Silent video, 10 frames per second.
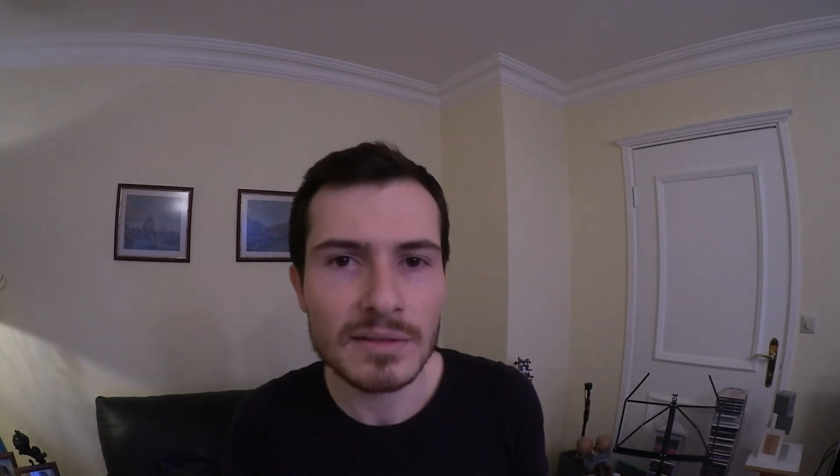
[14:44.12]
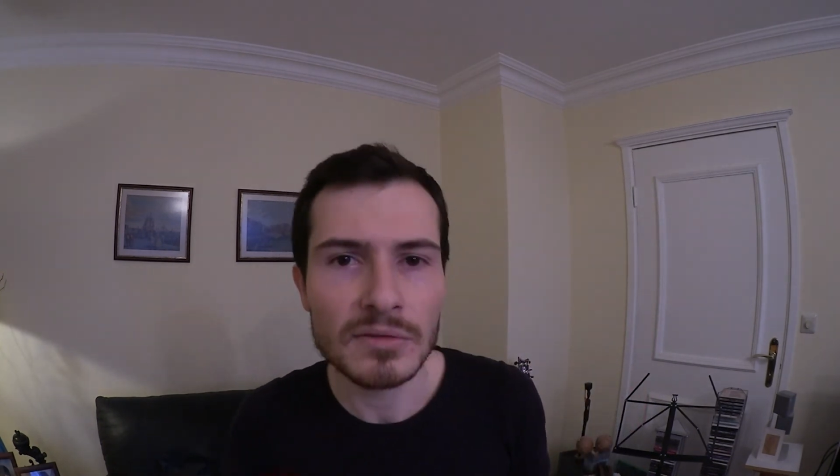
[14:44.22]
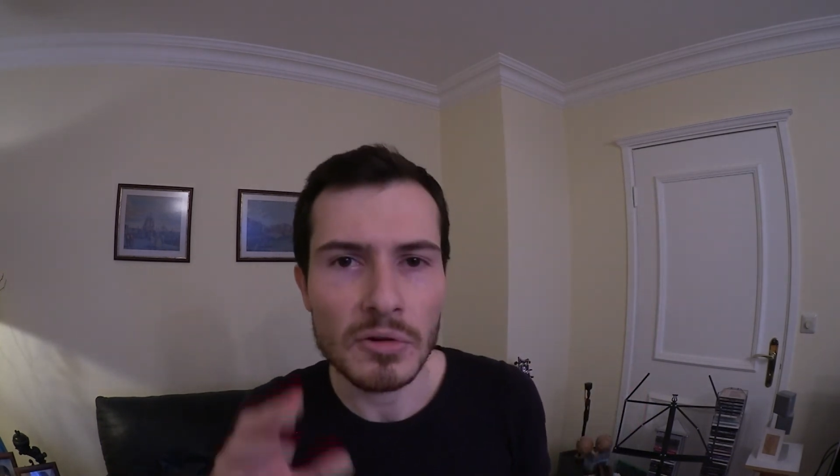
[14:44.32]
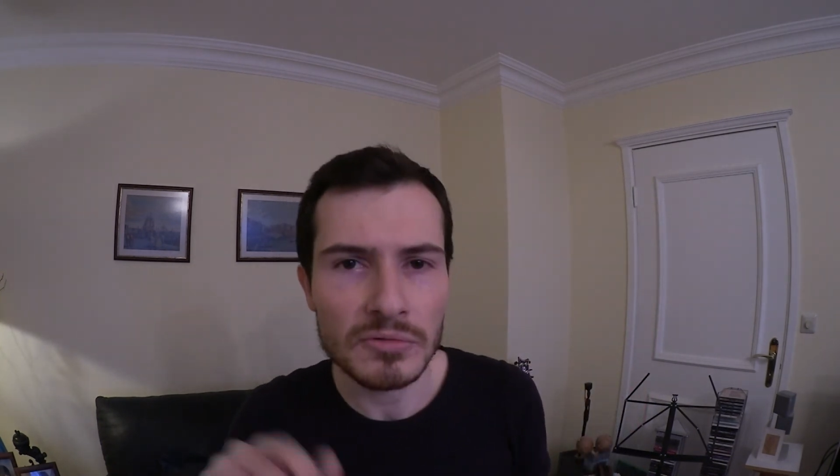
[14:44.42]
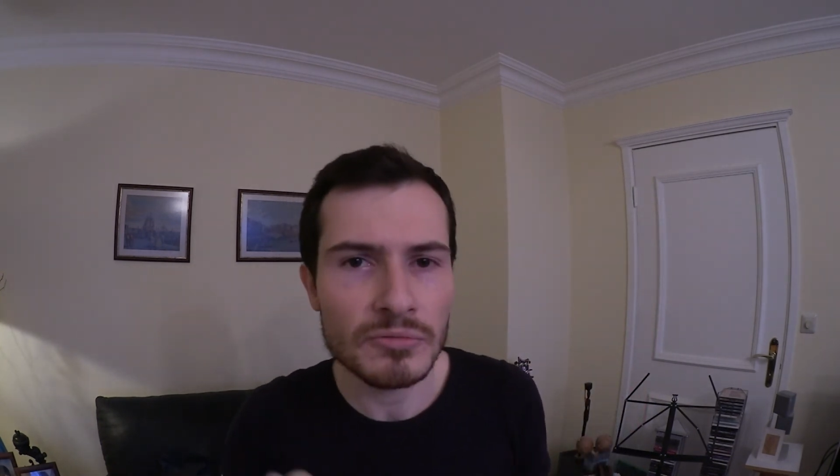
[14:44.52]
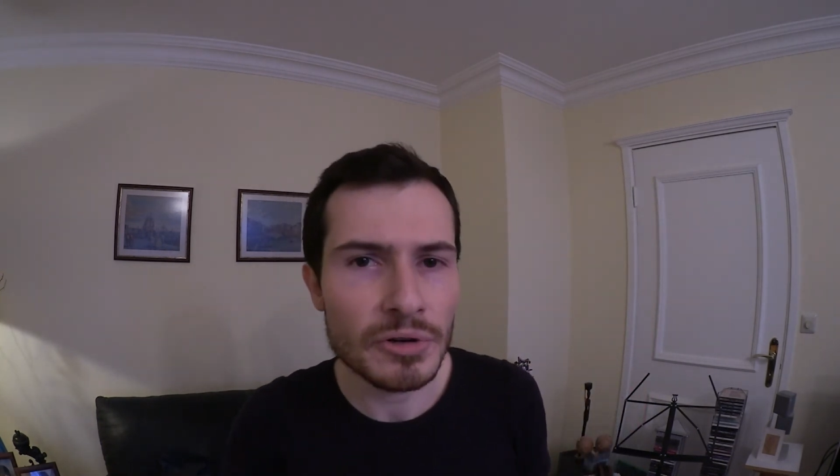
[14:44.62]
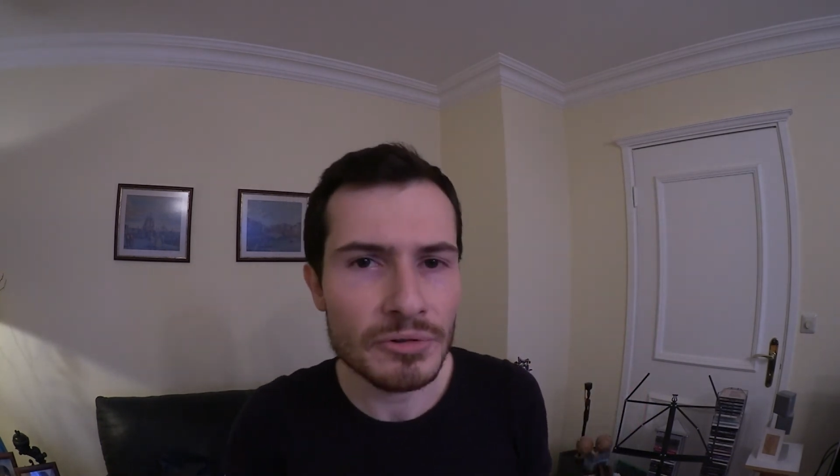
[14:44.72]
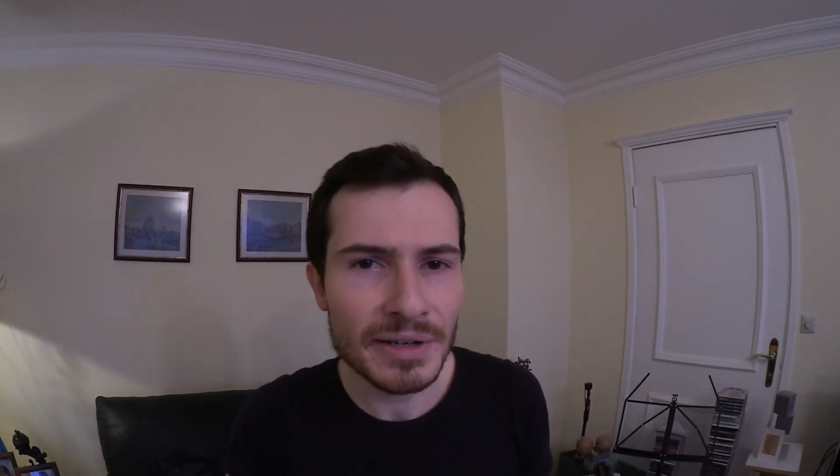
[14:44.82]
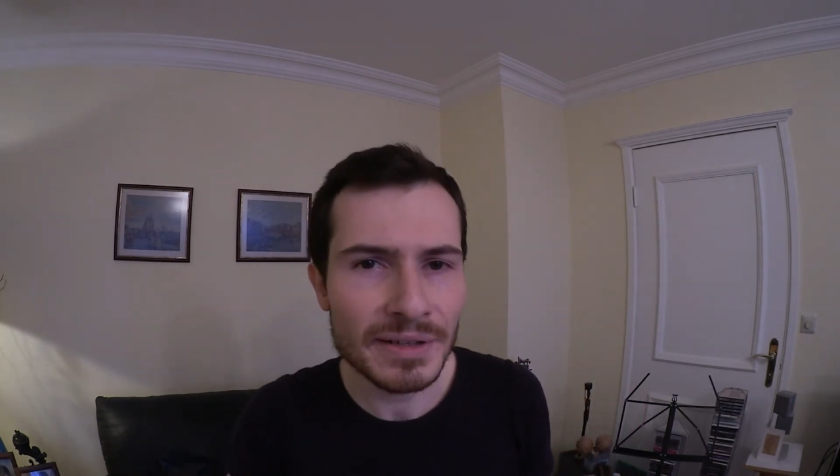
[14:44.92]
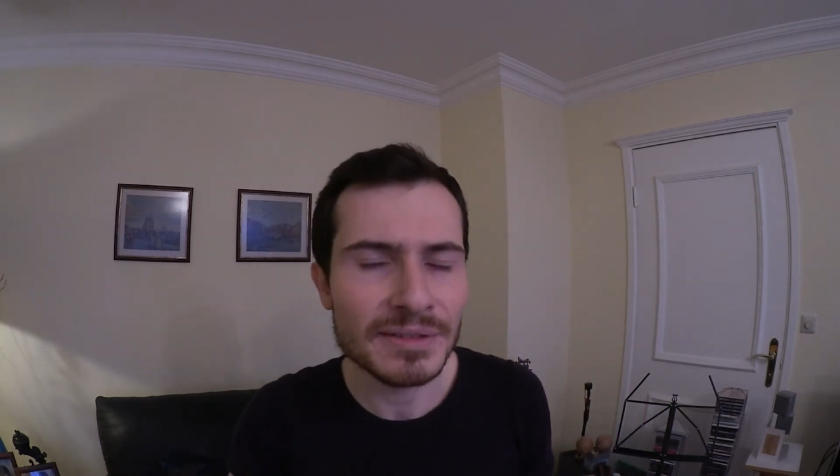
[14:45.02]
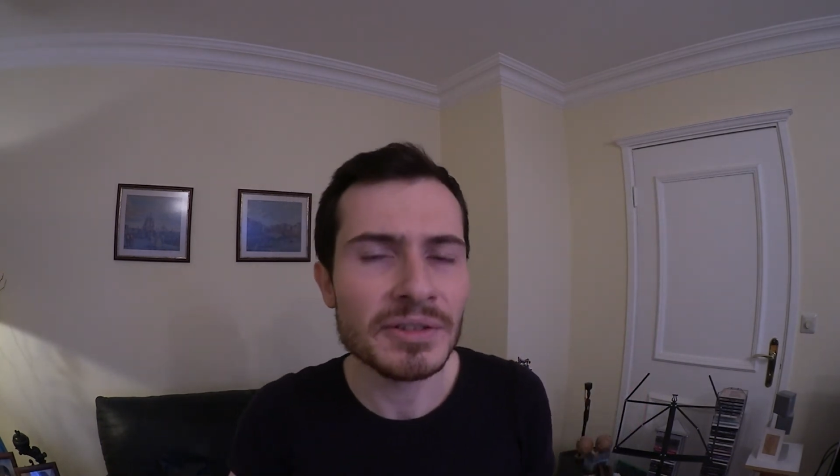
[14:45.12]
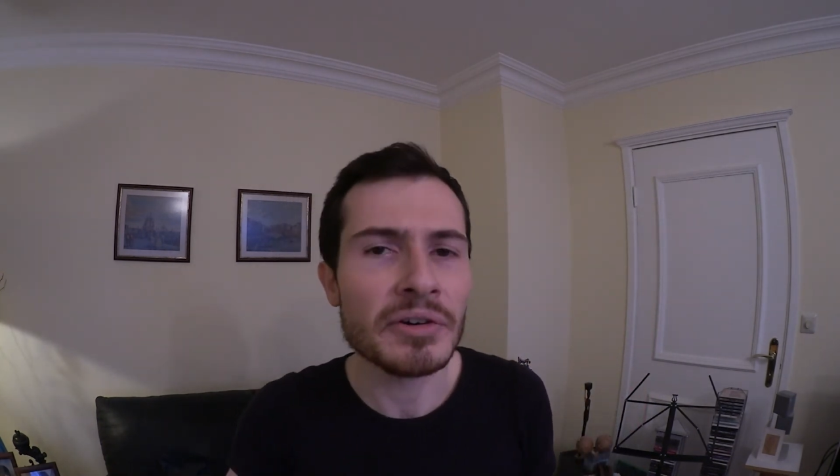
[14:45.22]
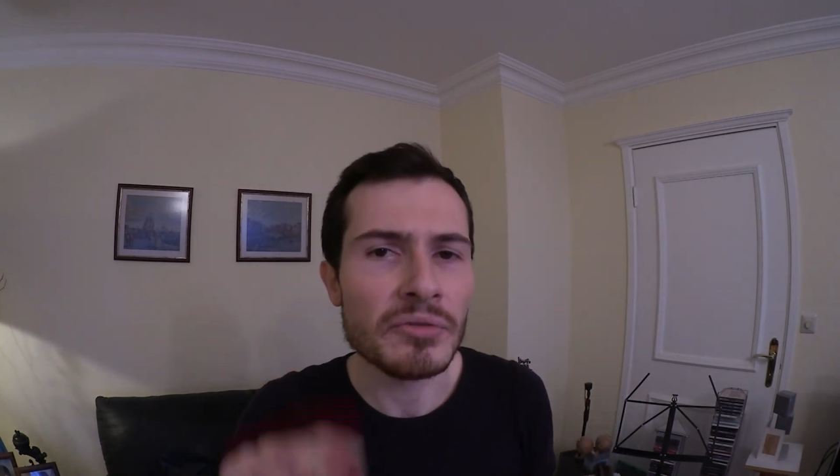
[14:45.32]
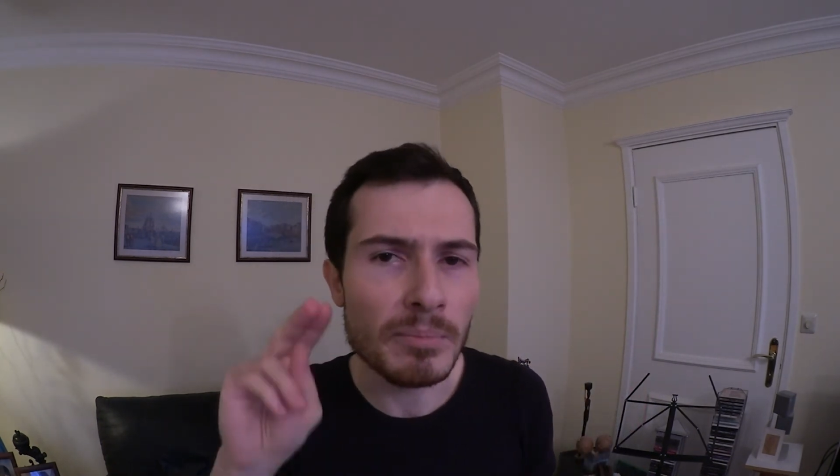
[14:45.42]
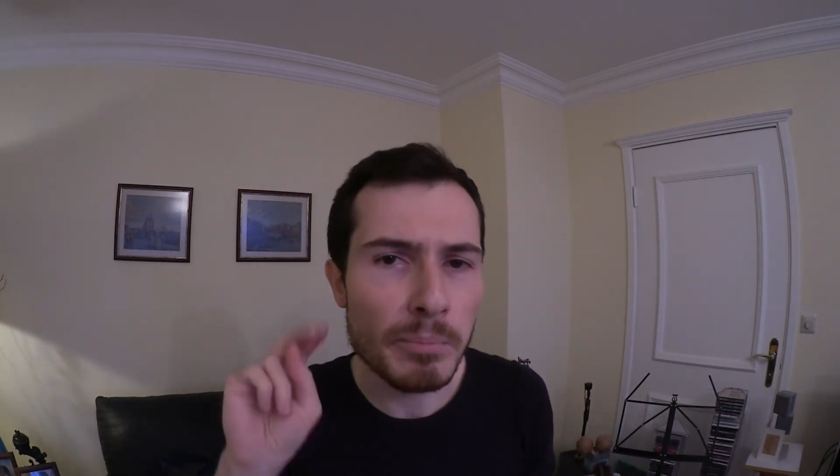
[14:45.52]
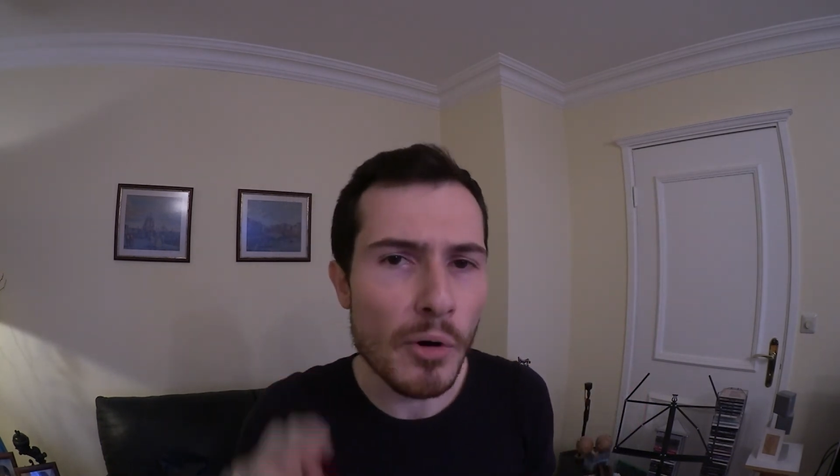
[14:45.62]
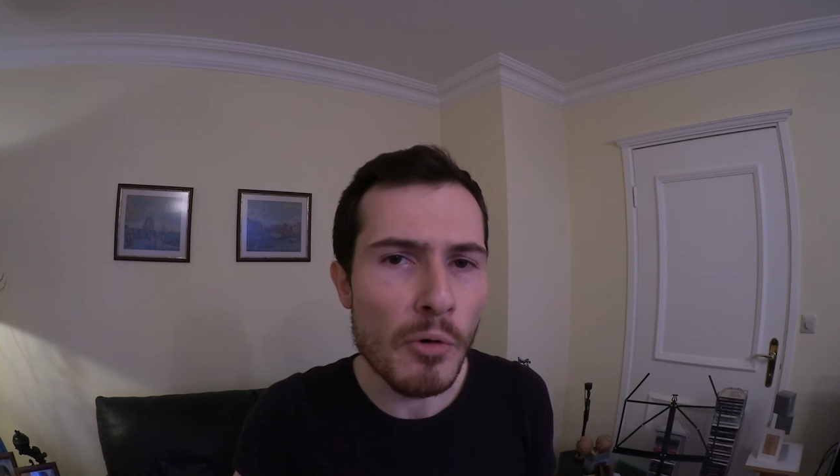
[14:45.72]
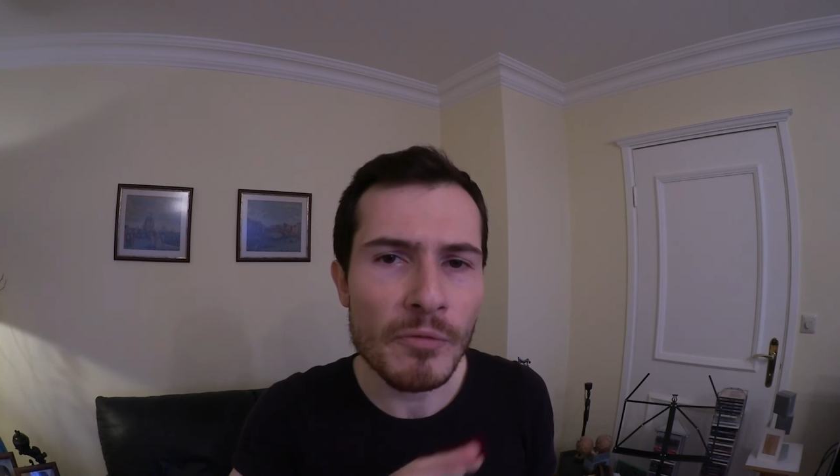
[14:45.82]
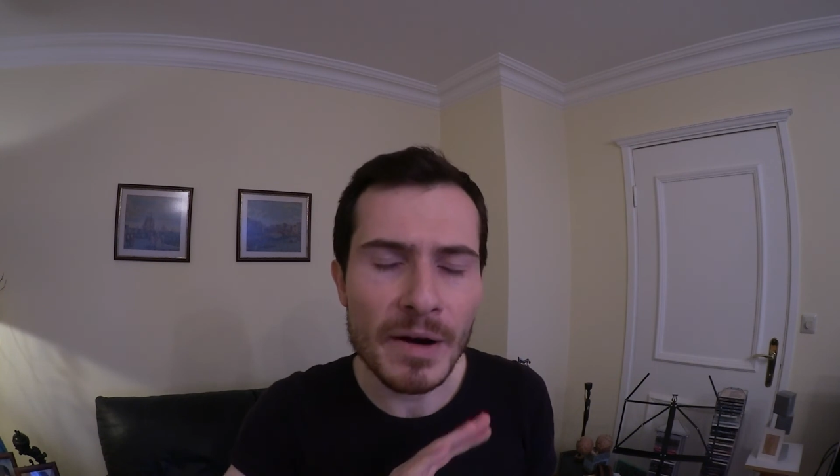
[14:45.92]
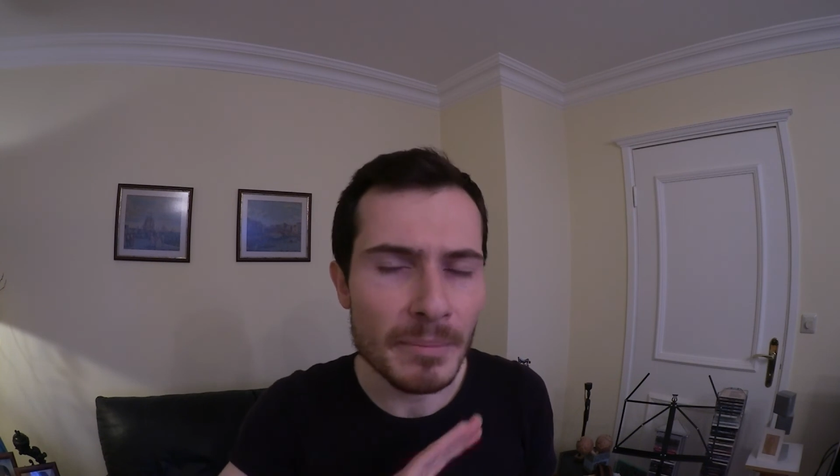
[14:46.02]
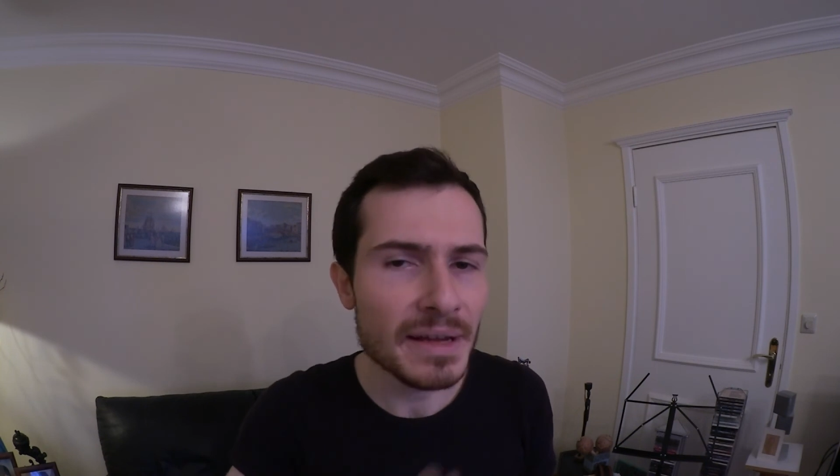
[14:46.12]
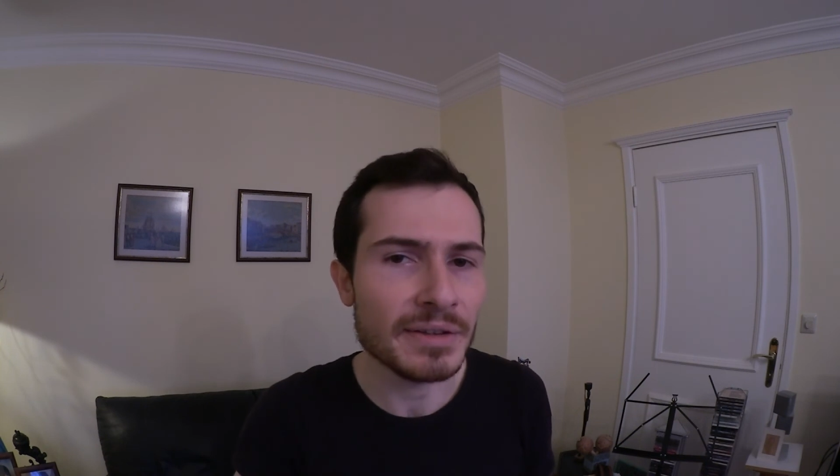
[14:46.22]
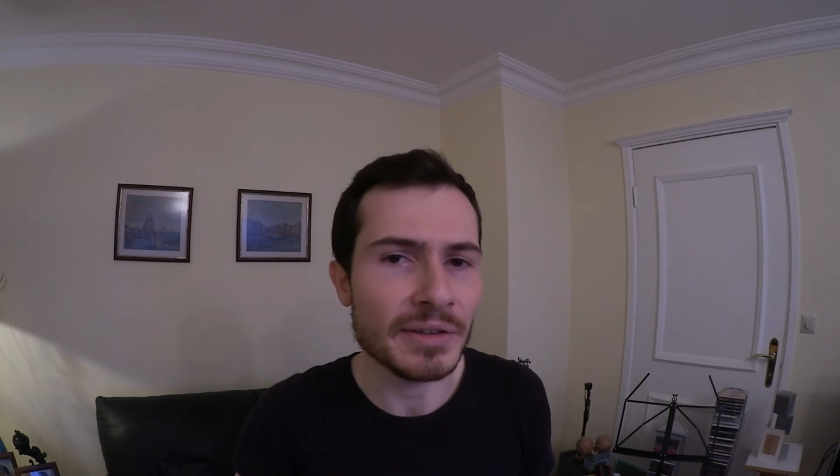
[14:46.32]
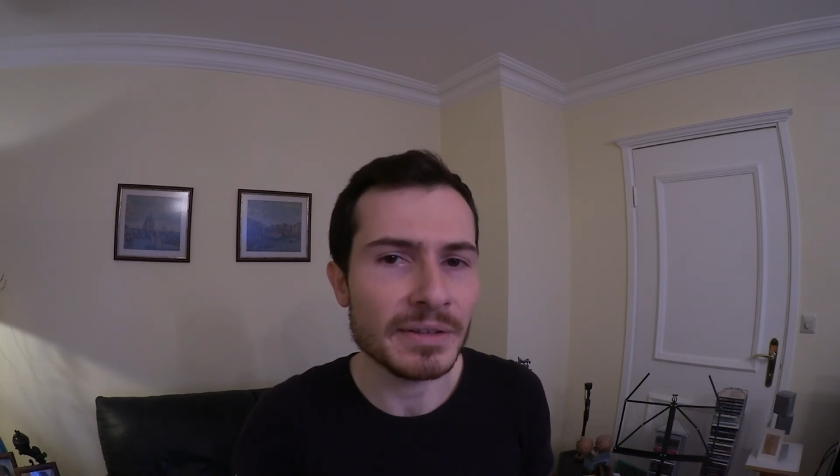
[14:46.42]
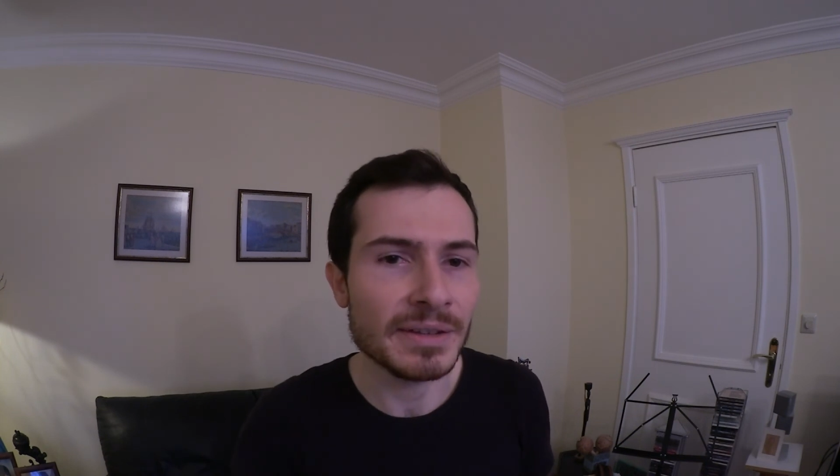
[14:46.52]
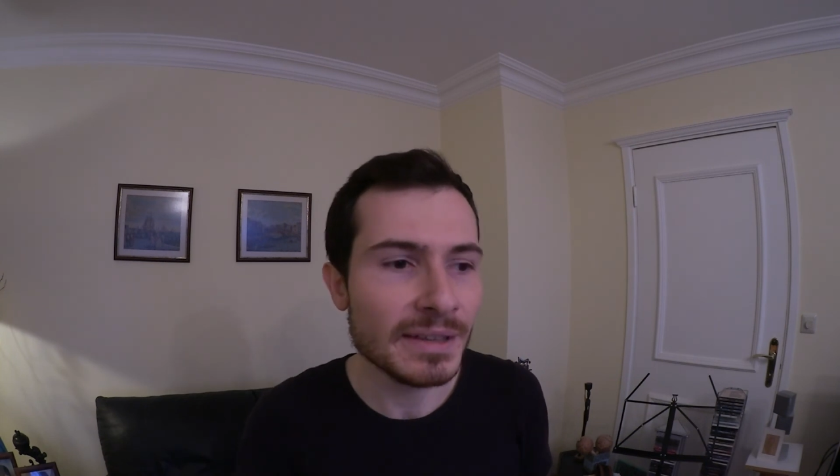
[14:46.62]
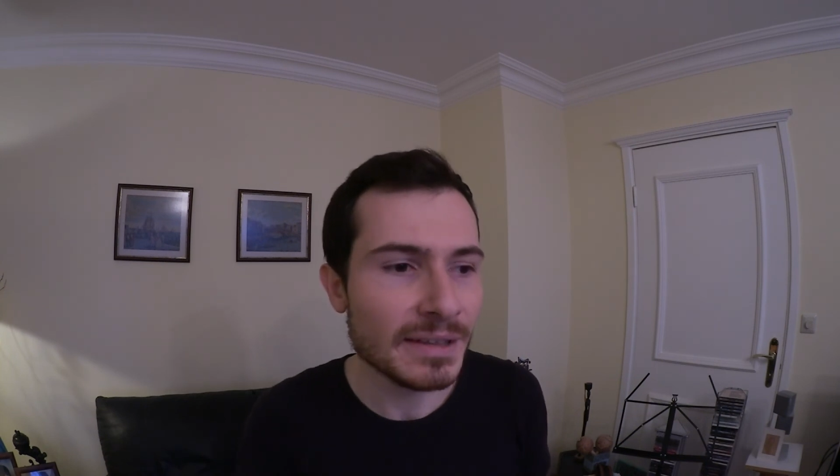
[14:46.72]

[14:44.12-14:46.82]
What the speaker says: Don't worry, they're both amazing.